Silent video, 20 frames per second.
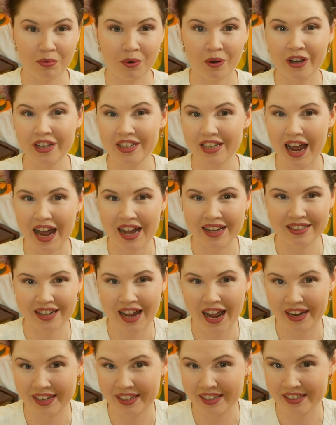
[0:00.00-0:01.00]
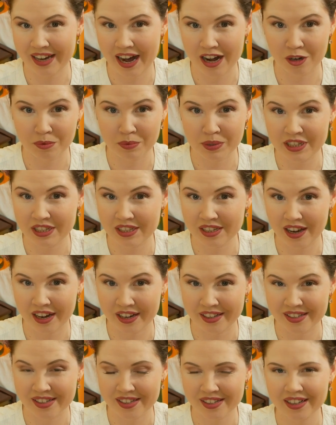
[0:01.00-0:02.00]
Boyd and Aggie Tarrup's
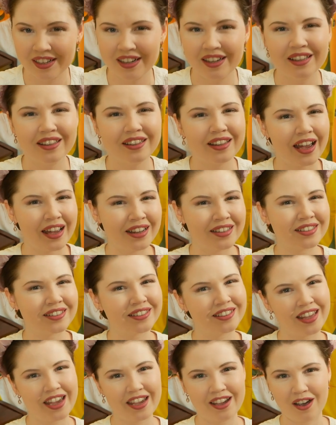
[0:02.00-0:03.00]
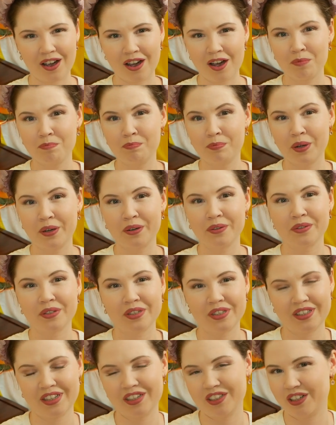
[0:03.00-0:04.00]
designs, and they are both
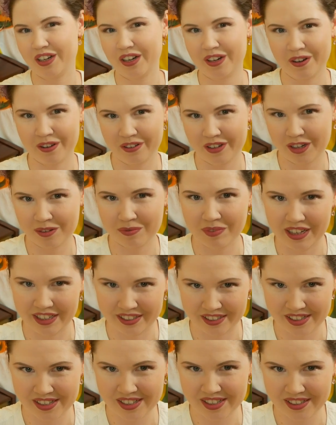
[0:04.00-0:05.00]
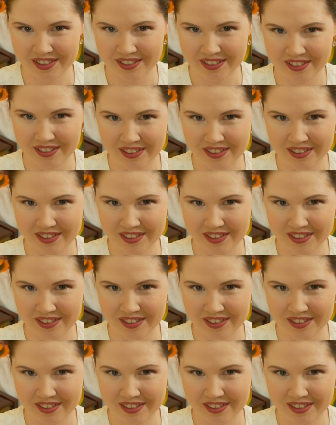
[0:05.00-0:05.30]
such iconic milliners.